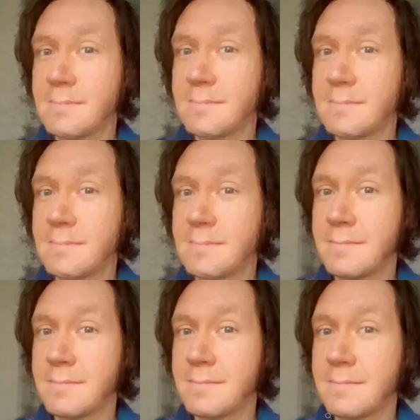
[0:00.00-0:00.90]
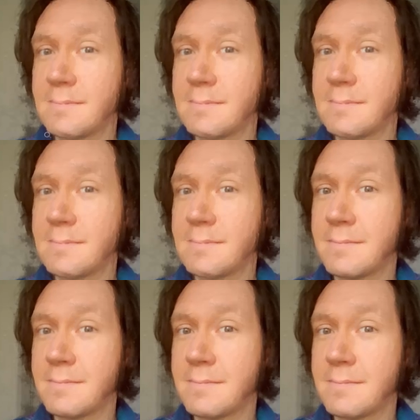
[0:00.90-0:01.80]

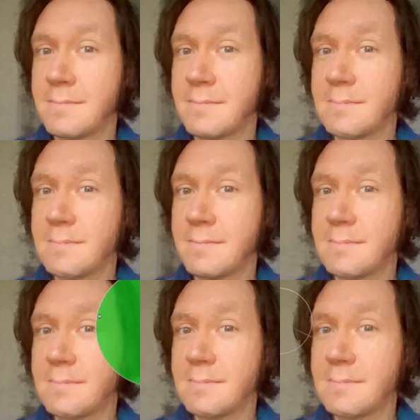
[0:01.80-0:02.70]
[no speech]